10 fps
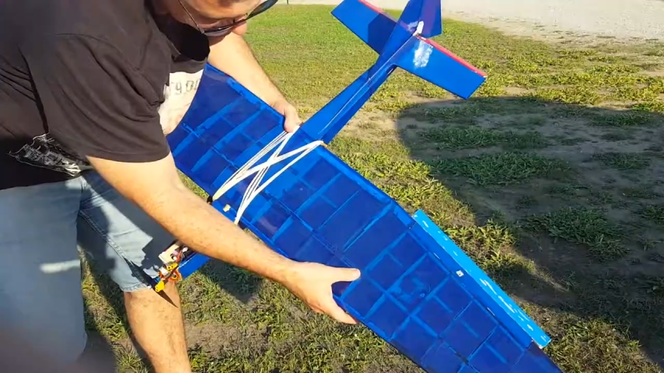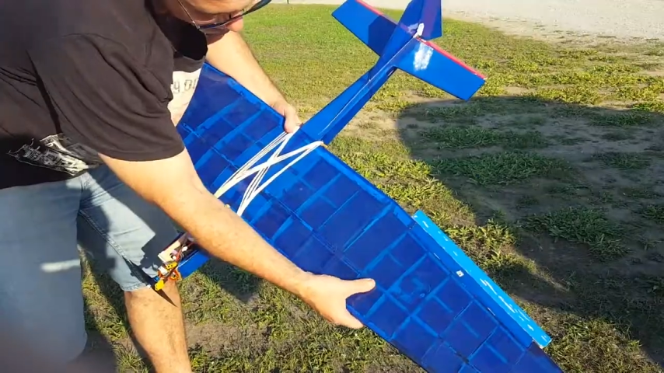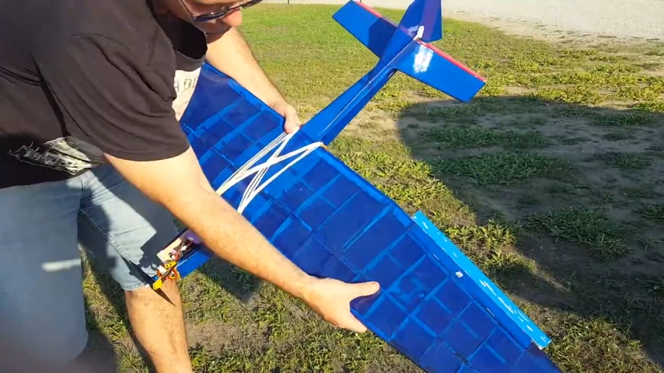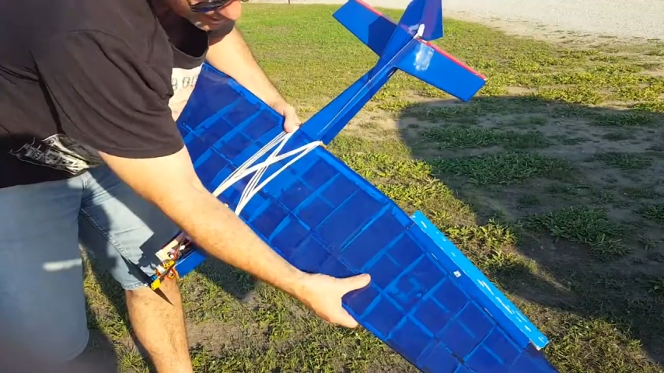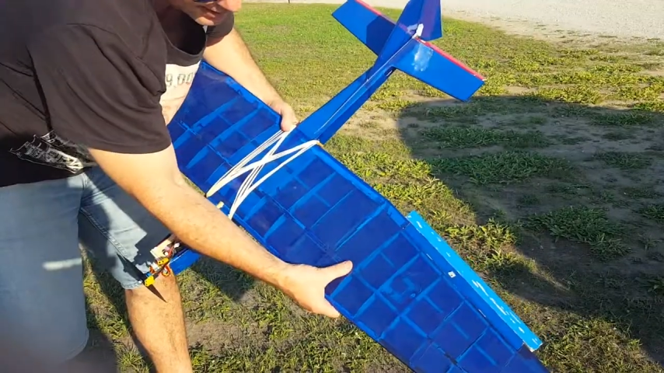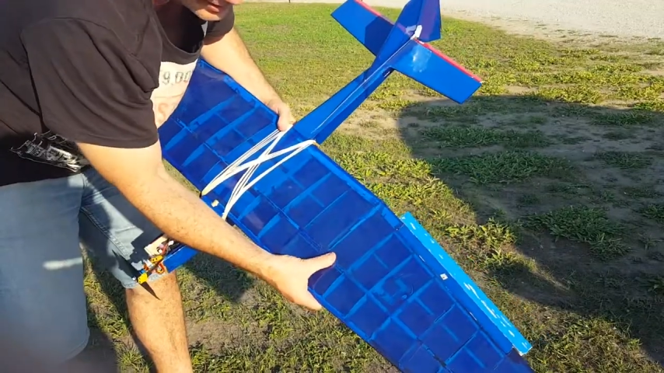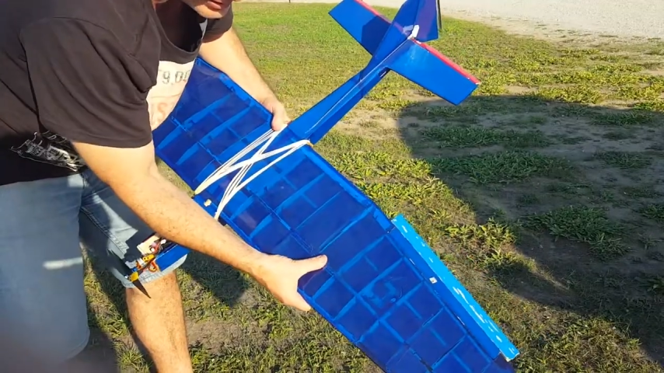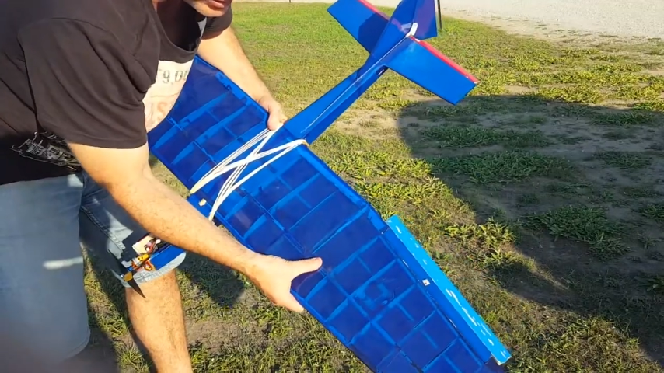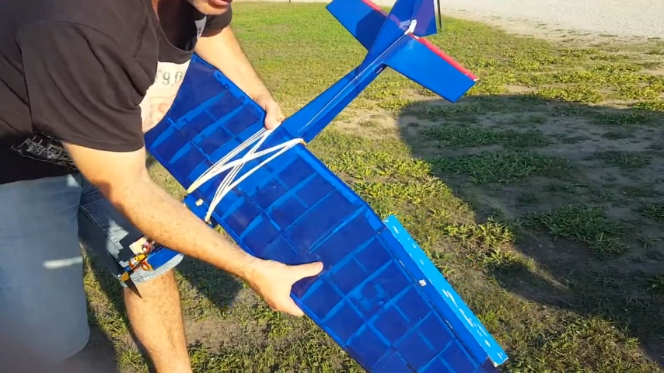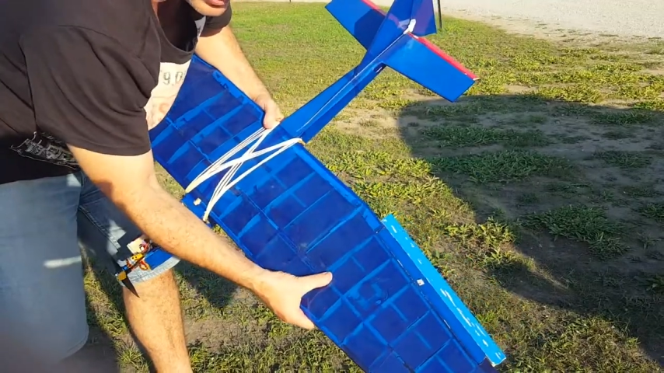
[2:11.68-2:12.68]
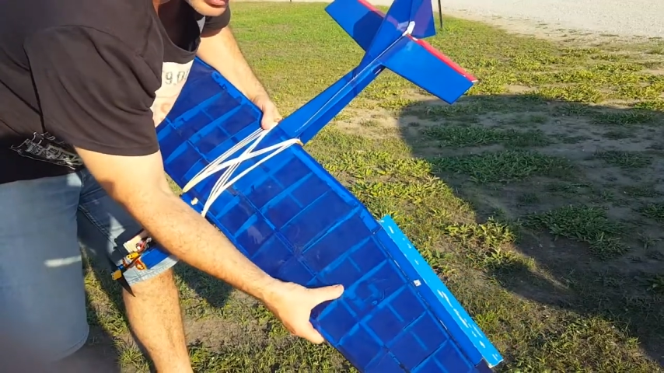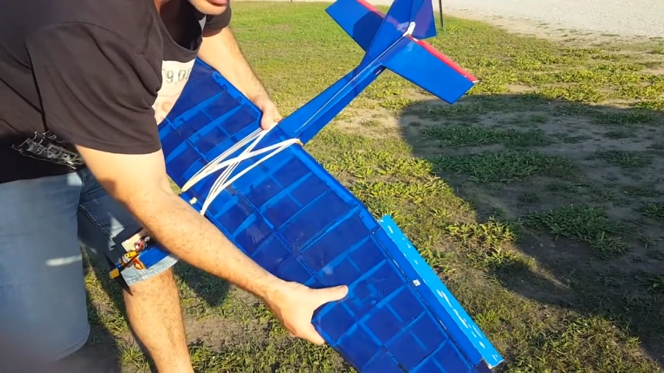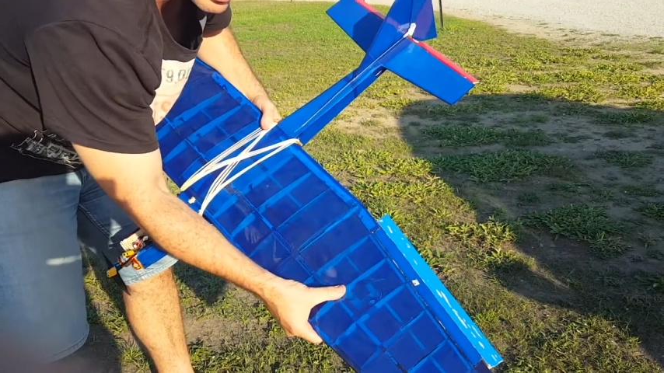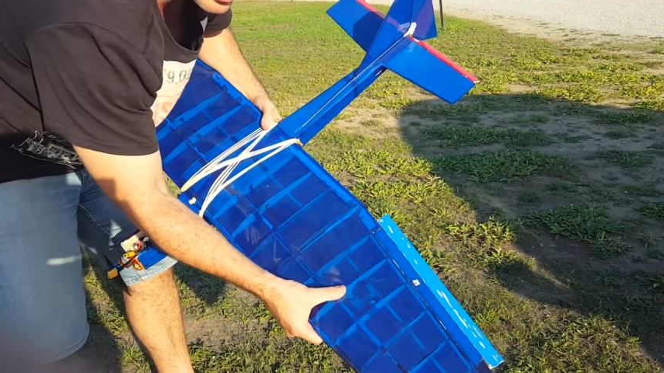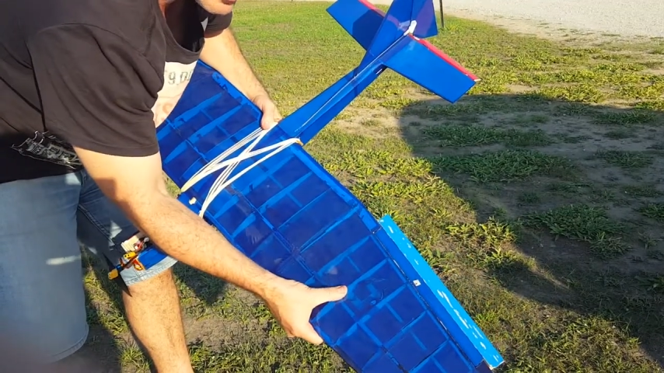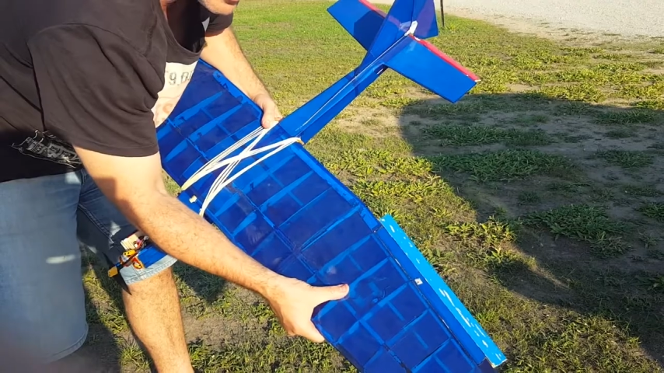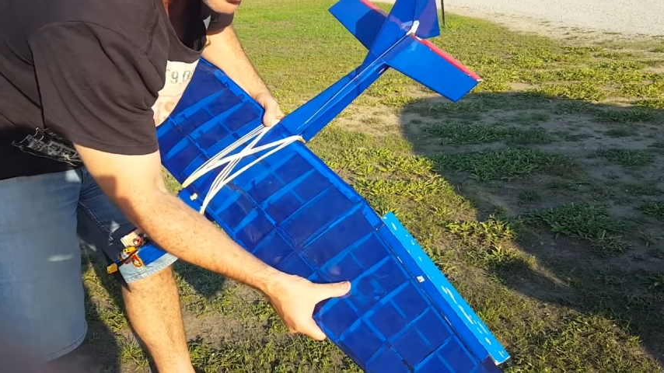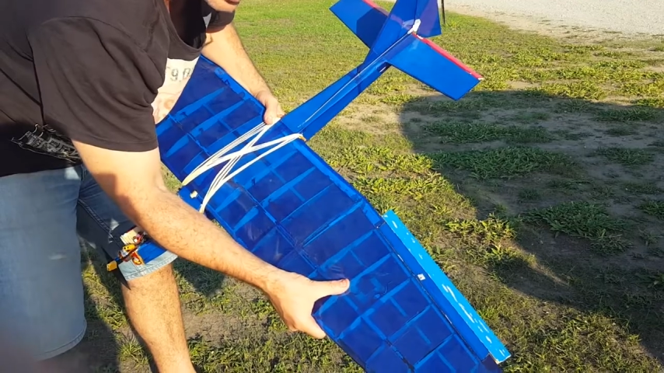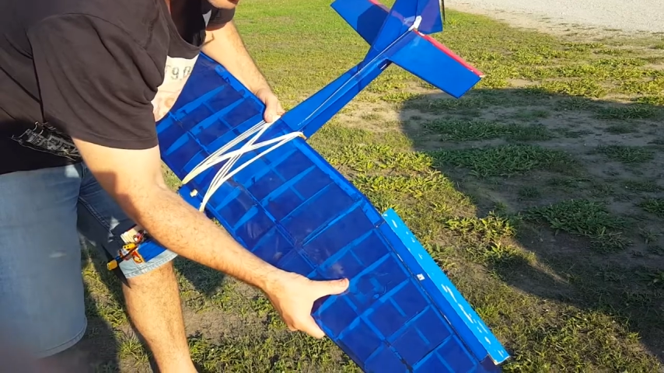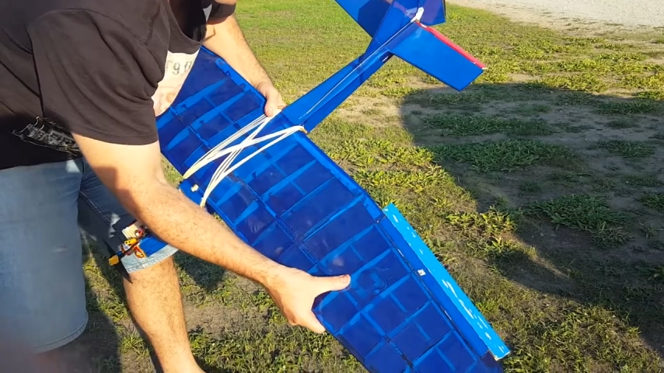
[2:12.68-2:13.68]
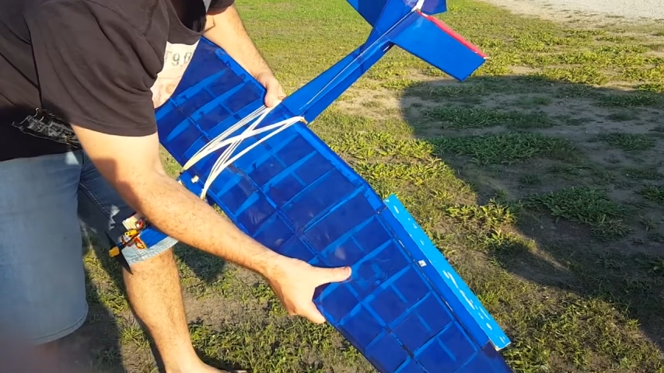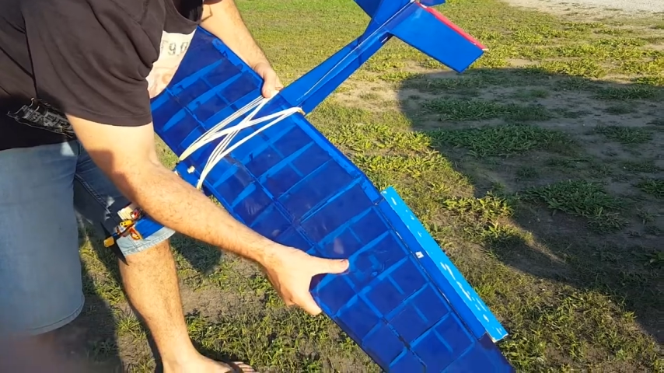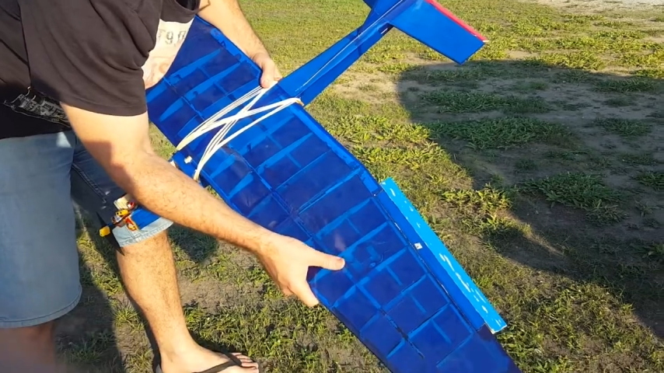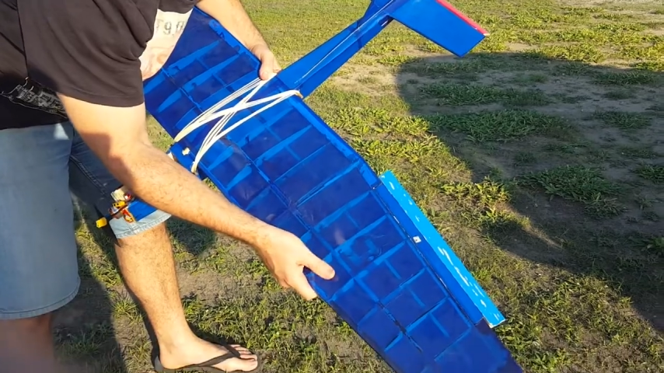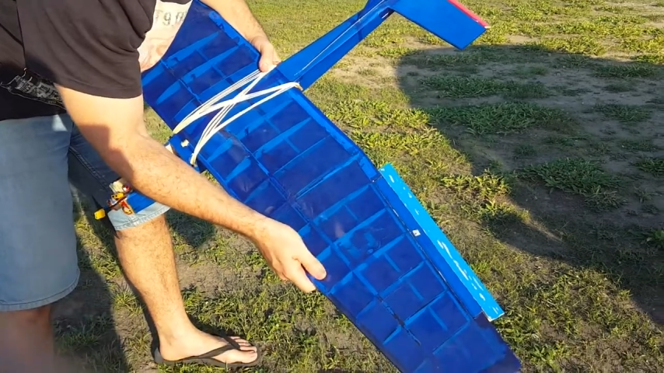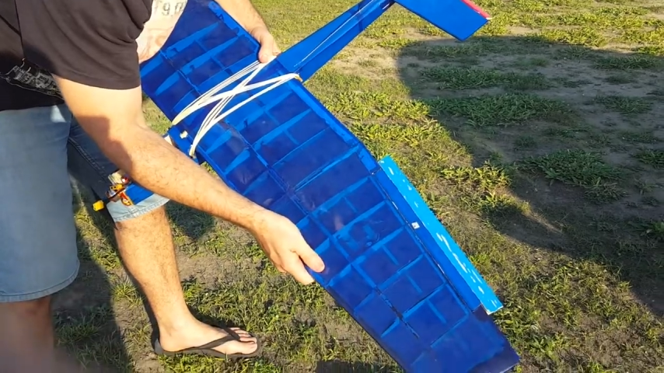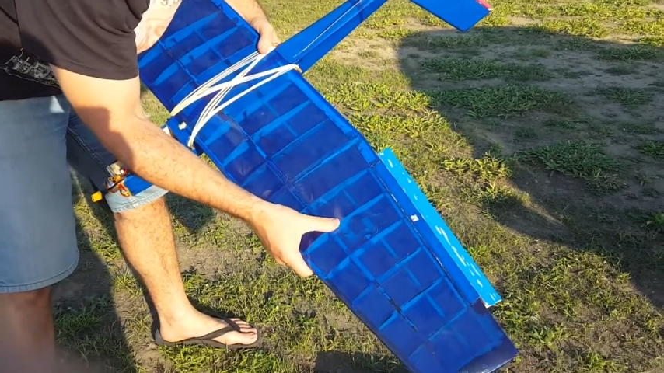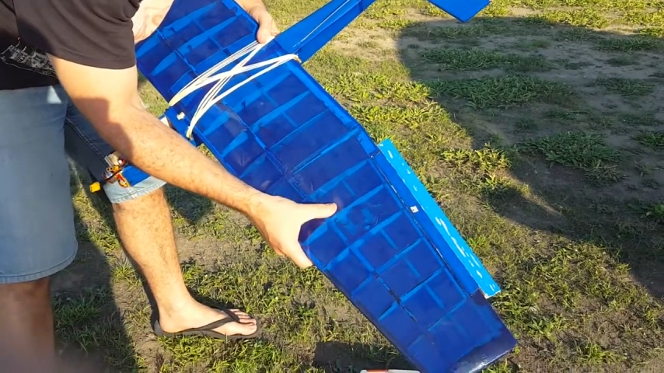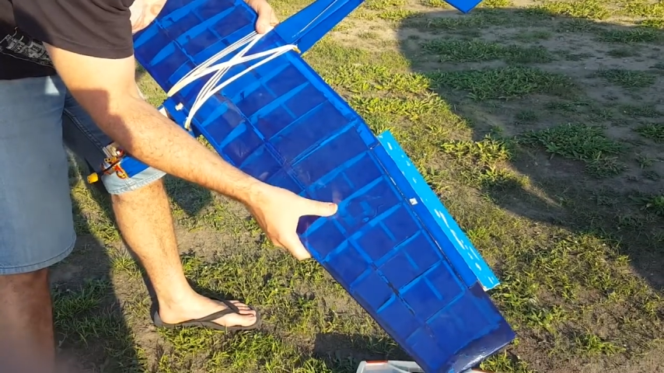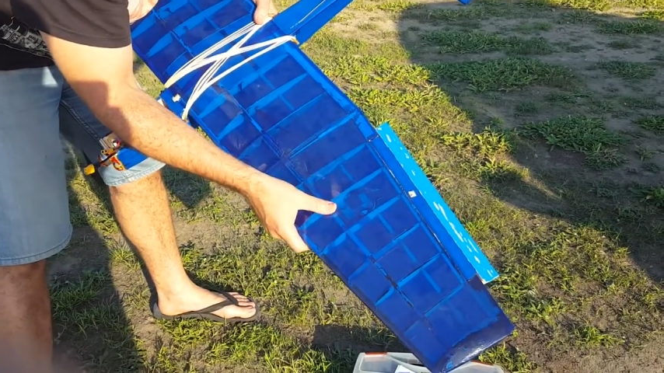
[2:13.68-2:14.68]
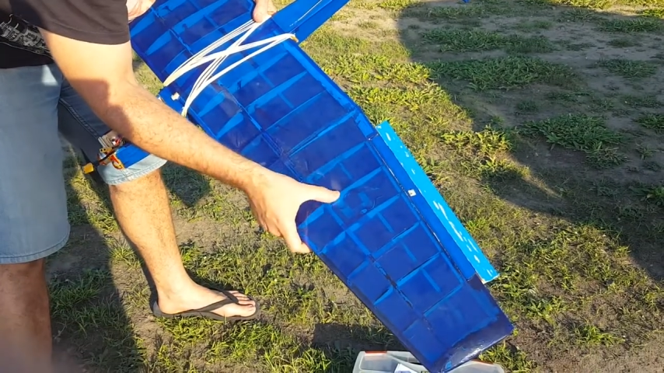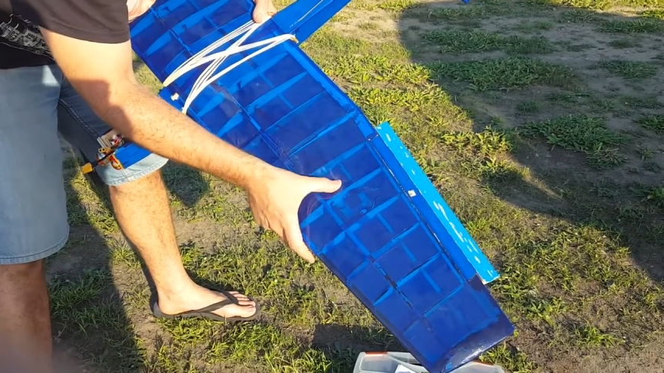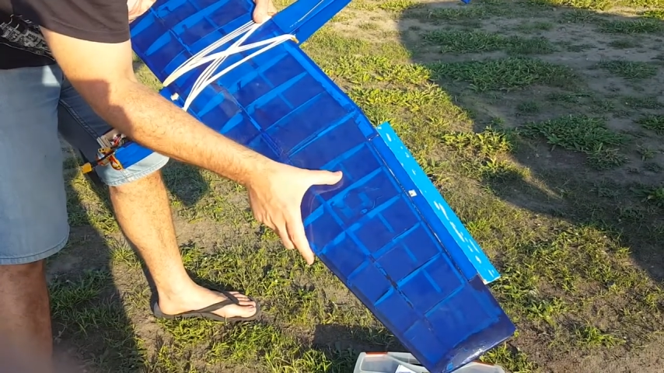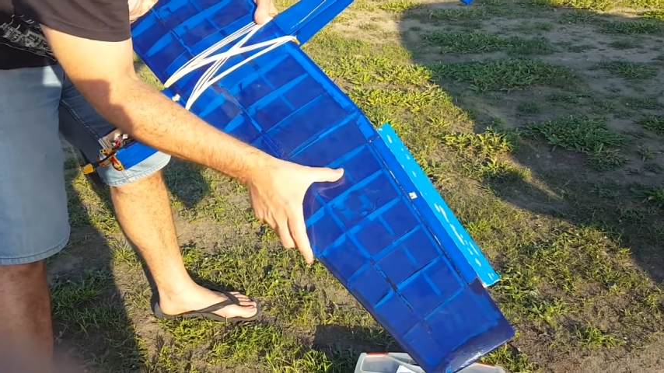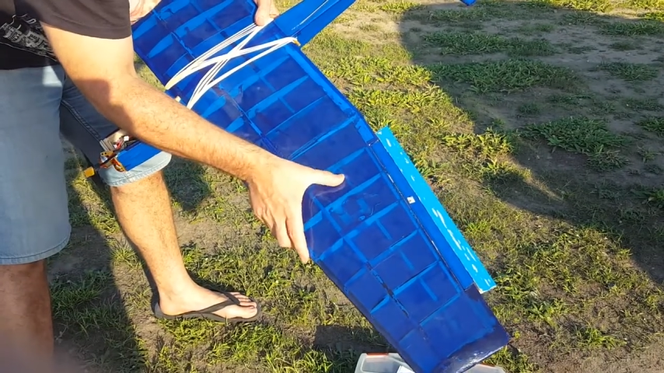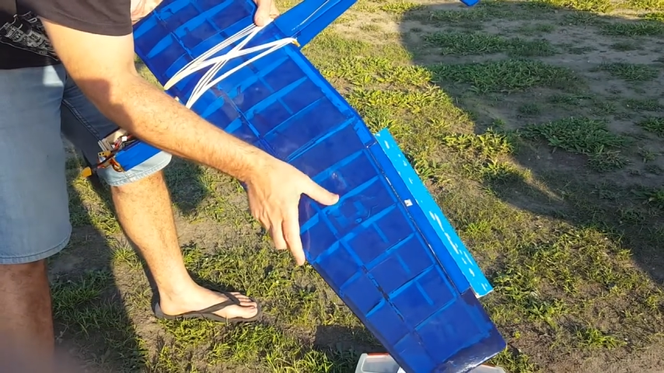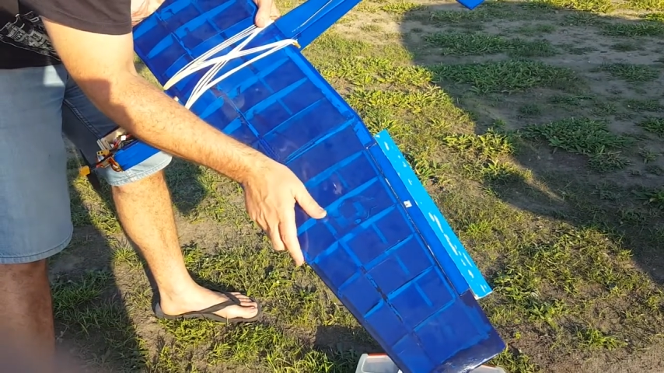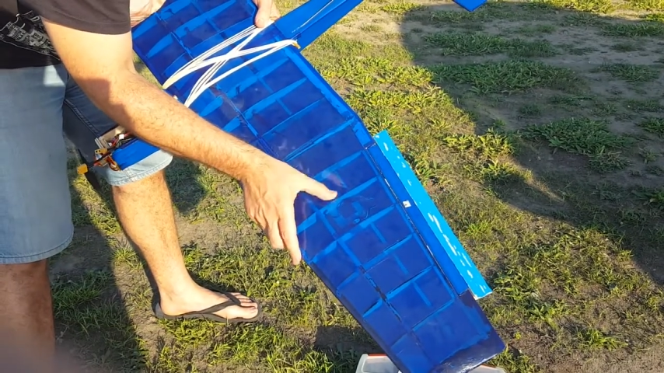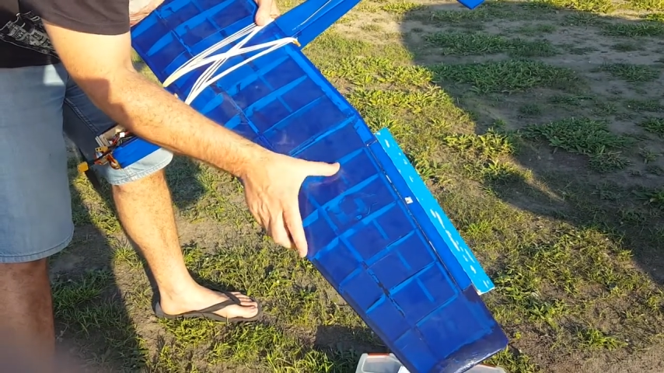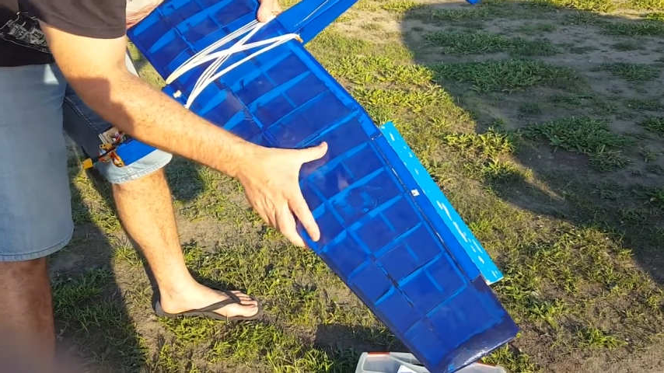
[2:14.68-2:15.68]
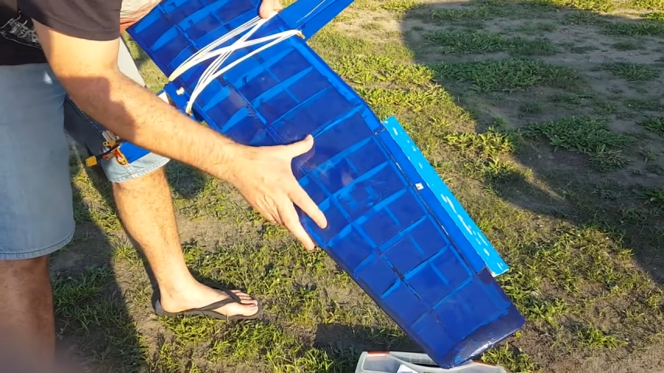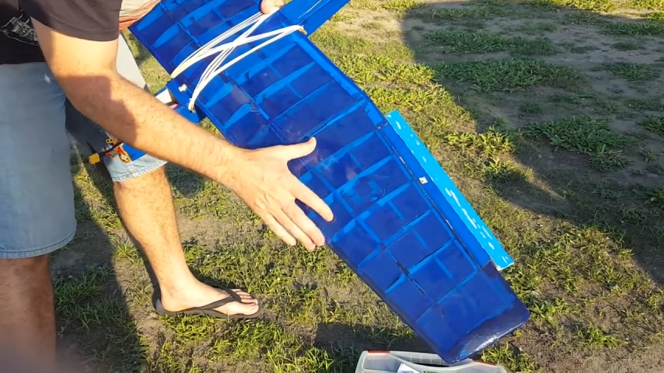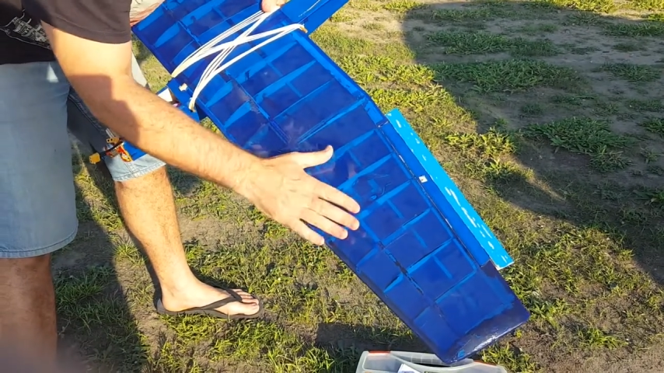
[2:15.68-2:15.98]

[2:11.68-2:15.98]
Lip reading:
[unreadable: no face in view]